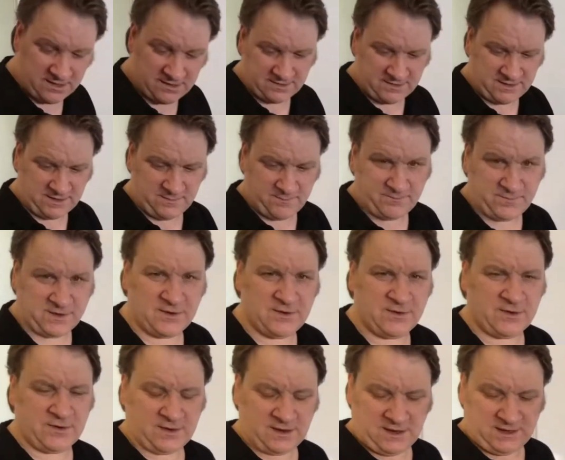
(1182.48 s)
you
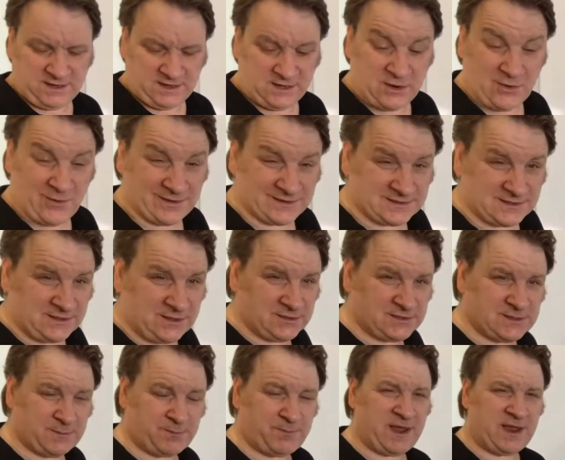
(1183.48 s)
know you know how to
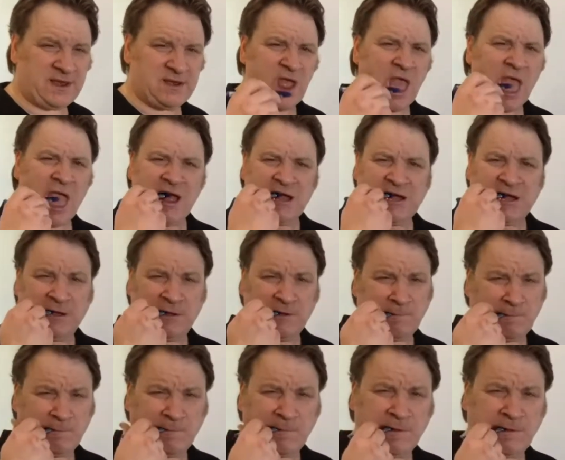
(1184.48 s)
use a pen.
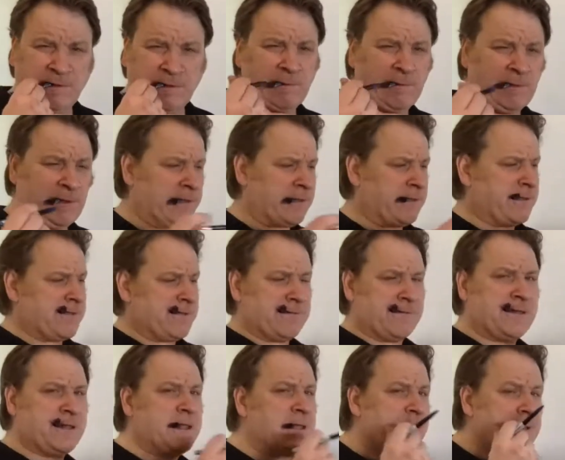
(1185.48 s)
Big
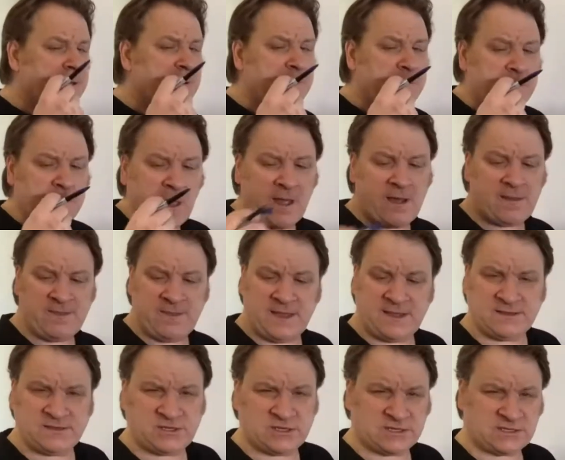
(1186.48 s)
three, and
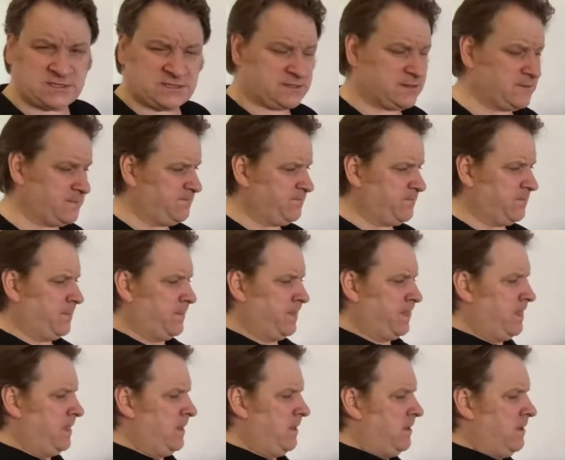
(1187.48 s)
then just
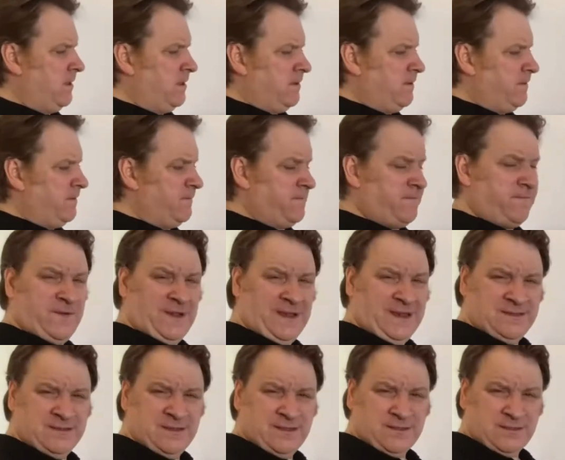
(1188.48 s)
fill
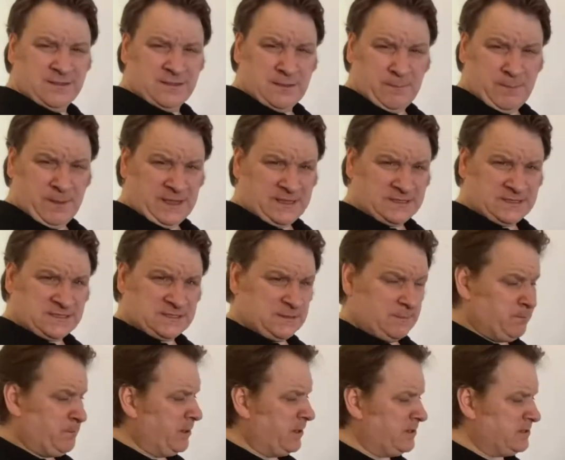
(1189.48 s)
in the
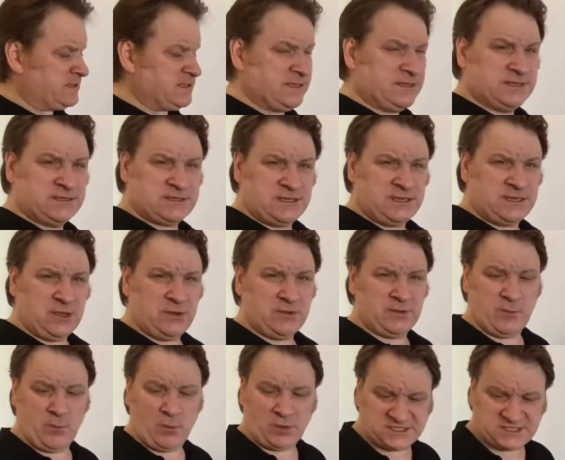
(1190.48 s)
bits pertinent to you.
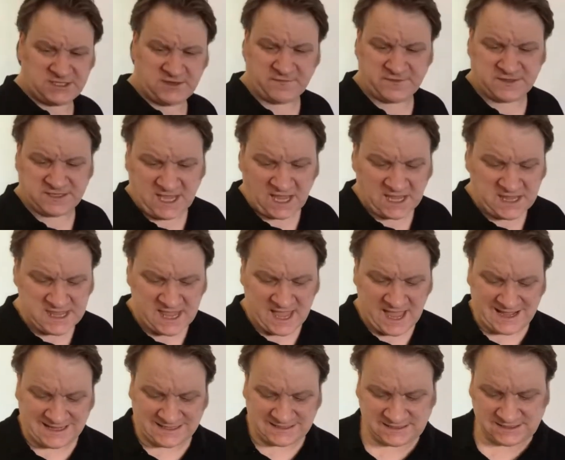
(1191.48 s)
Then once you've done
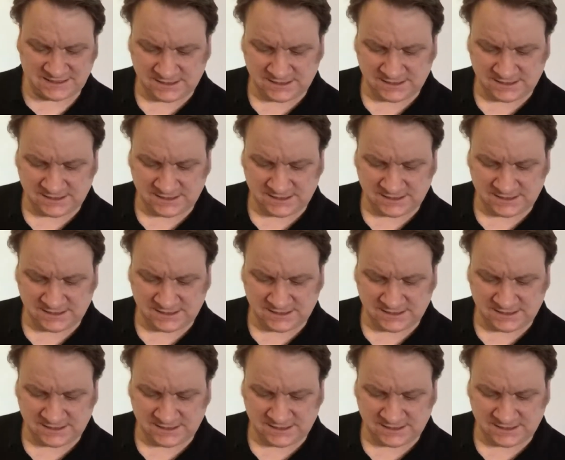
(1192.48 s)
that,